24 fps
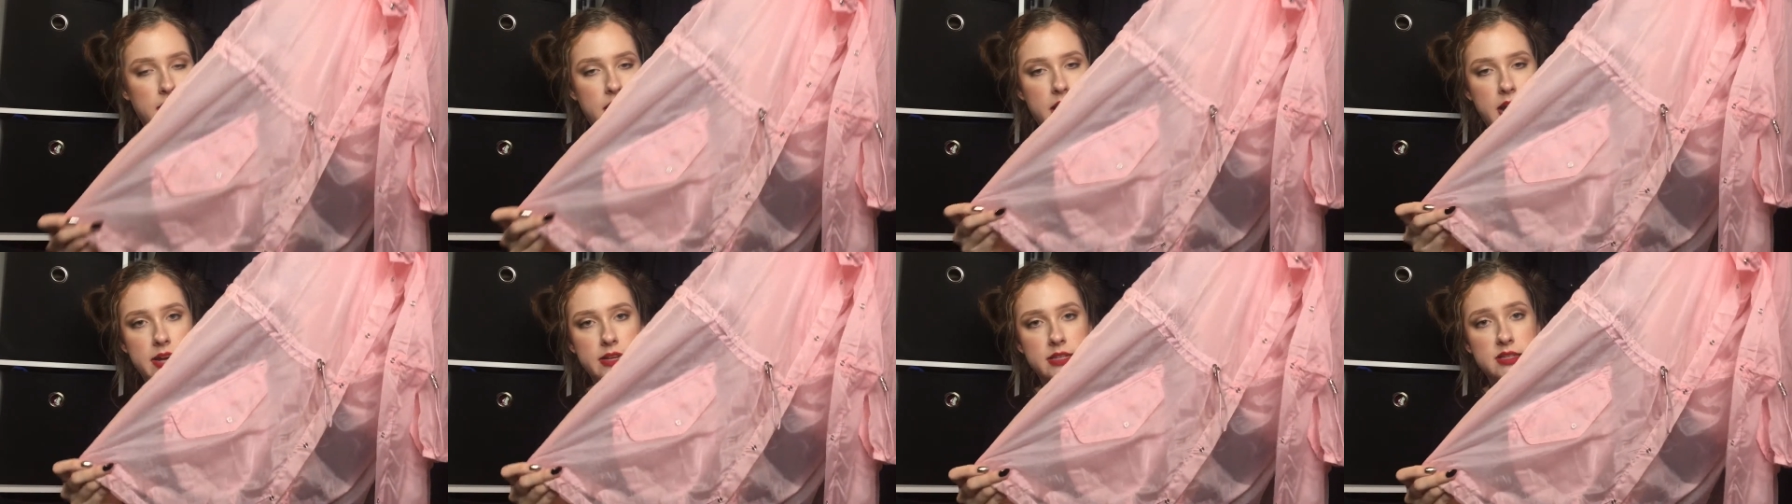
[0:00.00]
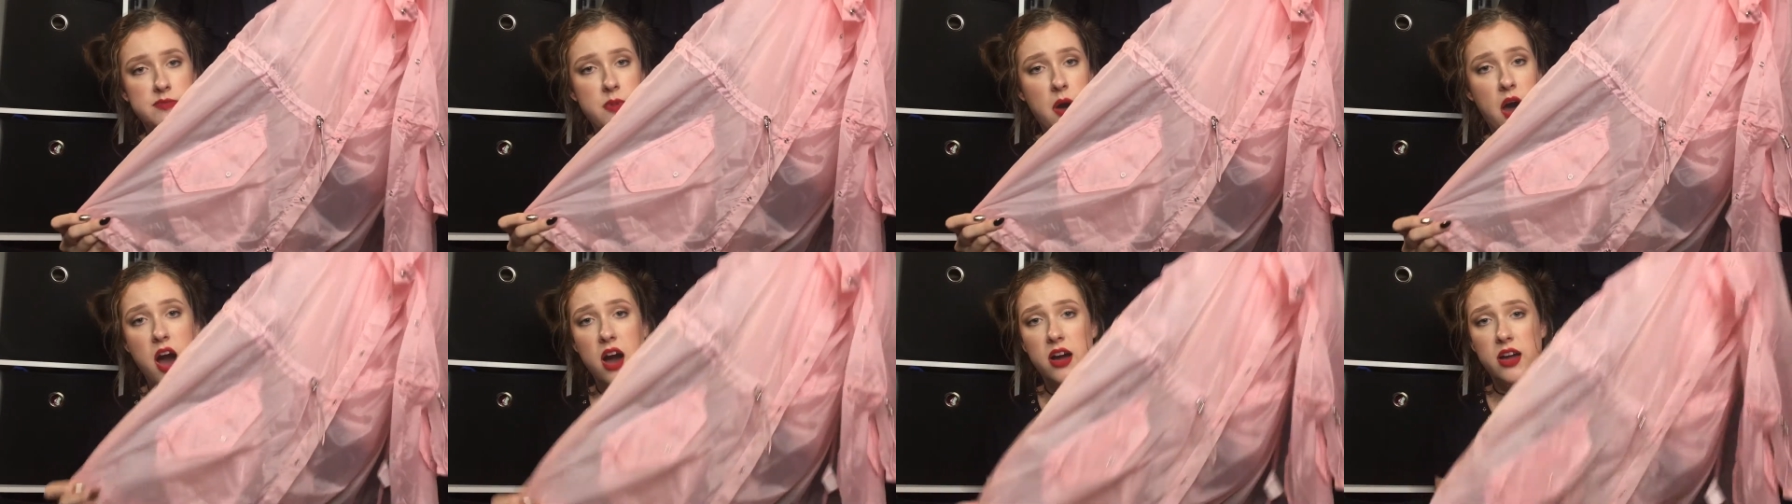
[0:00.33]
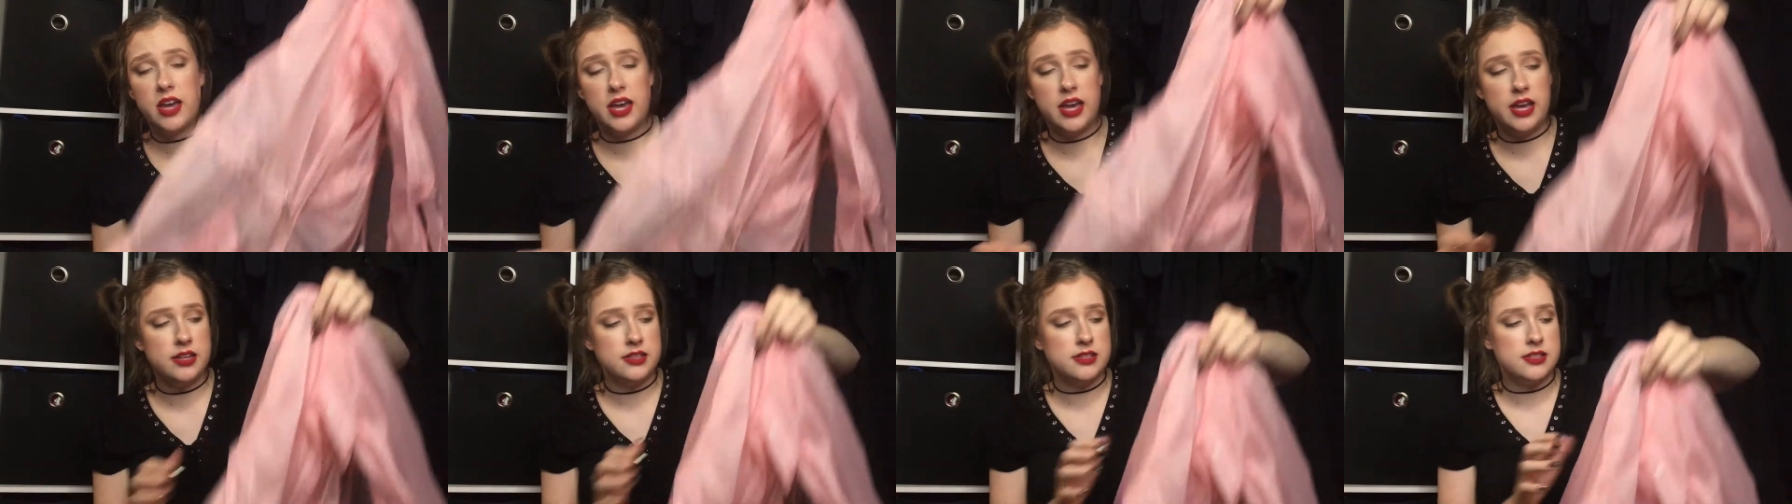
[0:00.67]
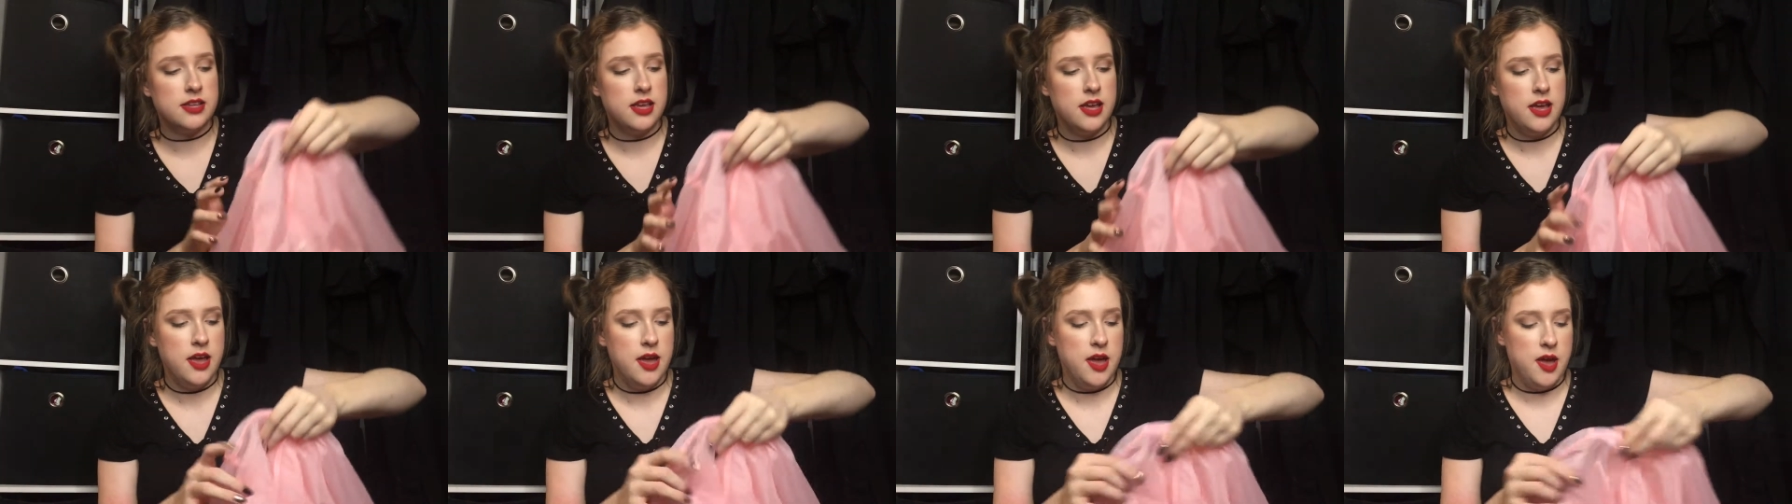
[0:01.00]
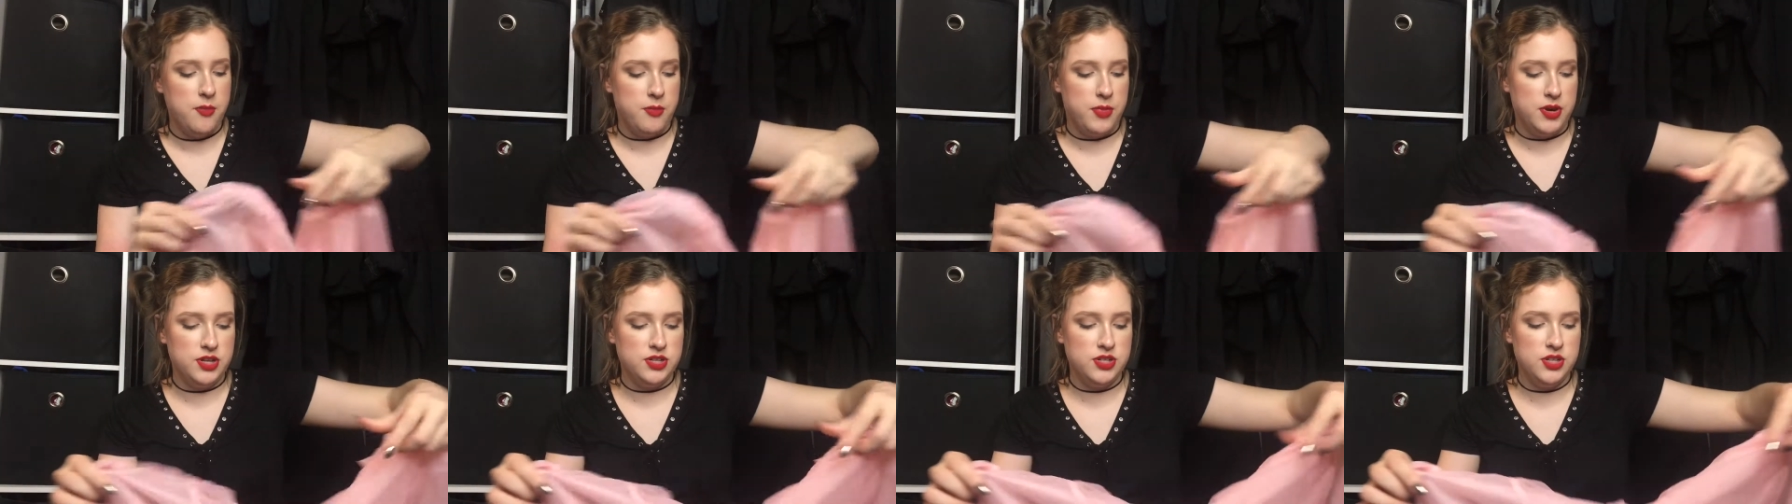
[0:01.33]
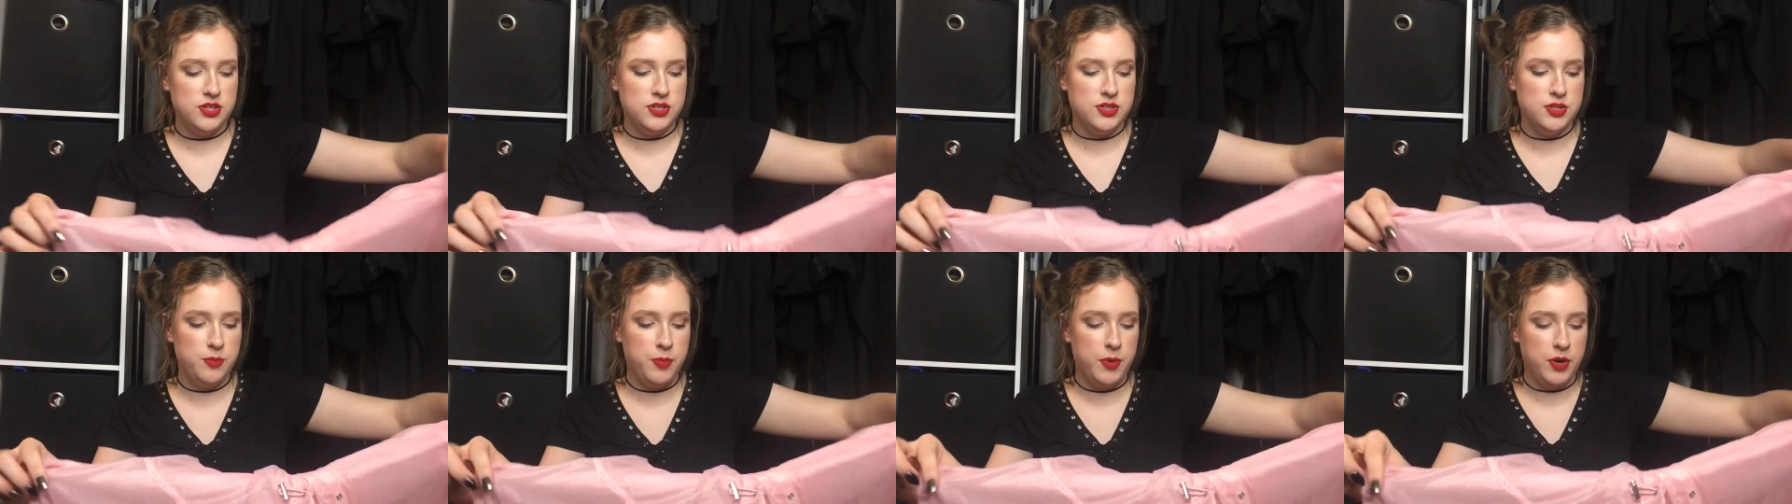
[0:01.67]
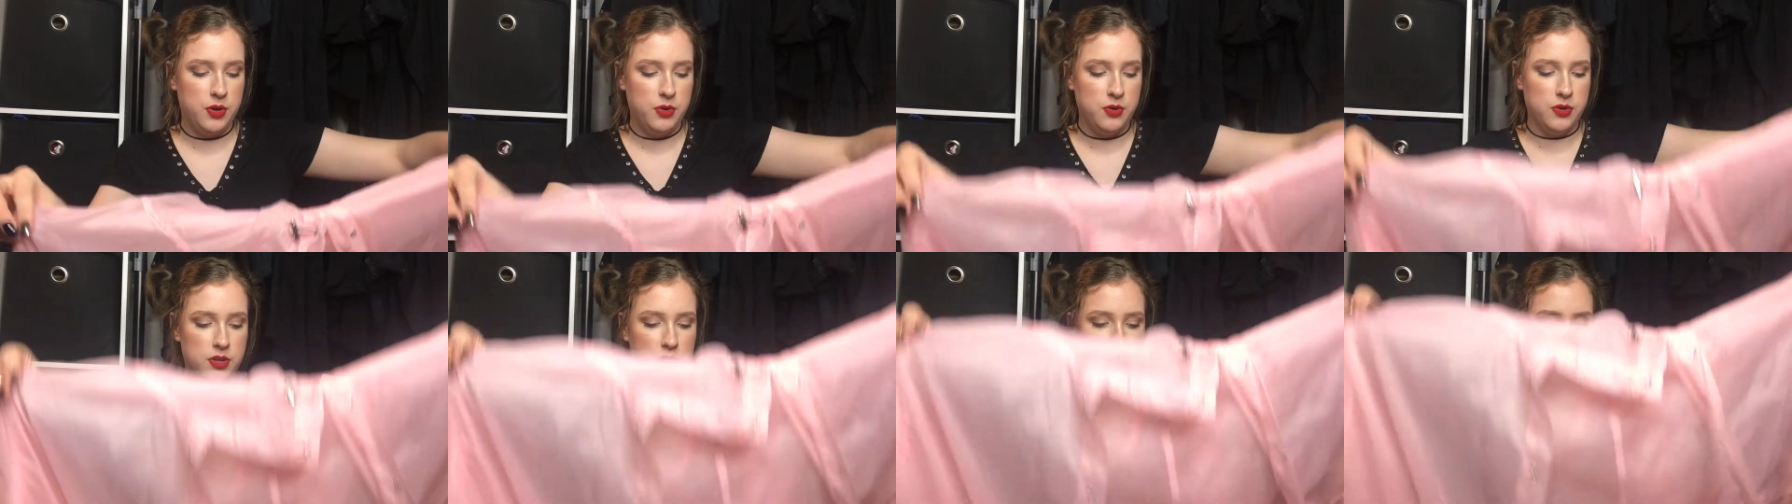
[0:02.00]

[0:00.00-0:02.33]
it has pockets, but it's just super cool.